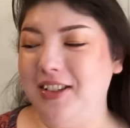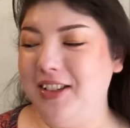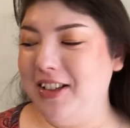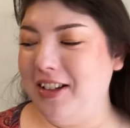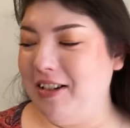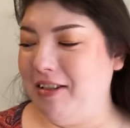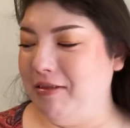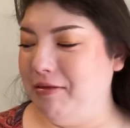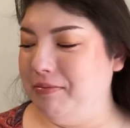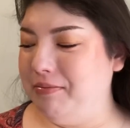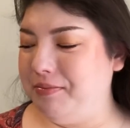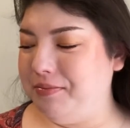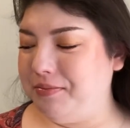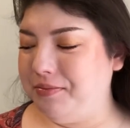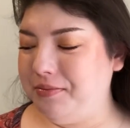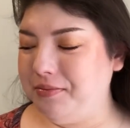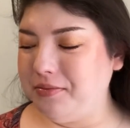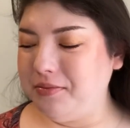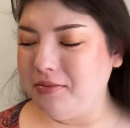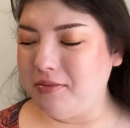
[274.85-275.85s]
So
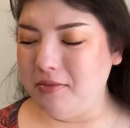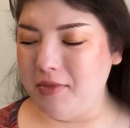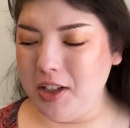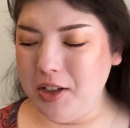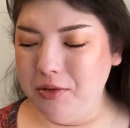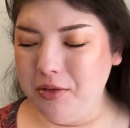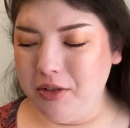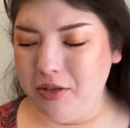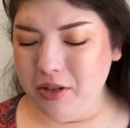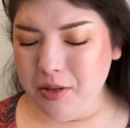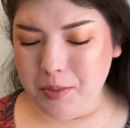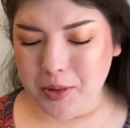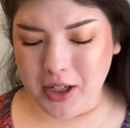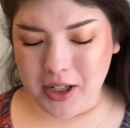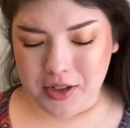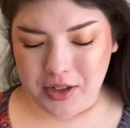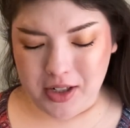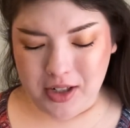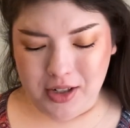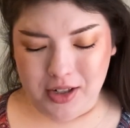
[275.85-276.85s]
would
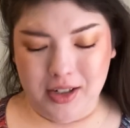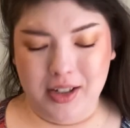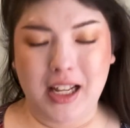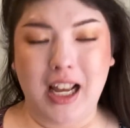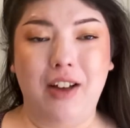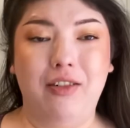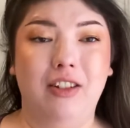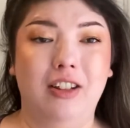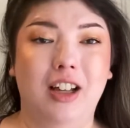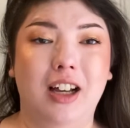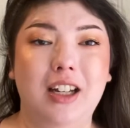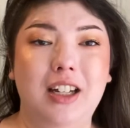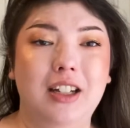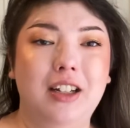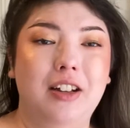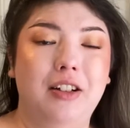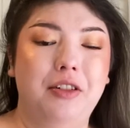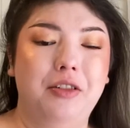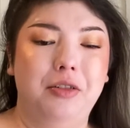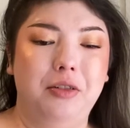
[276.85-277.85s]
repurchase. Just have a lot to
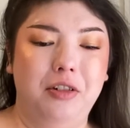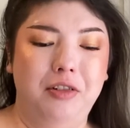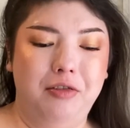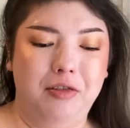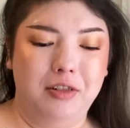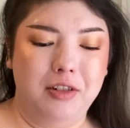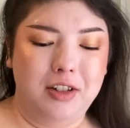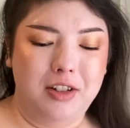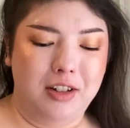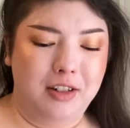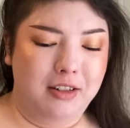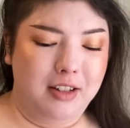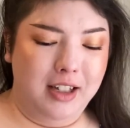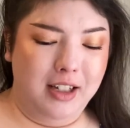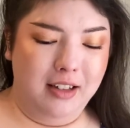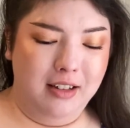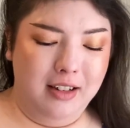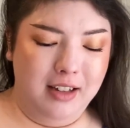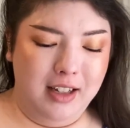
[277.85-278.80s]
go through, fortunately.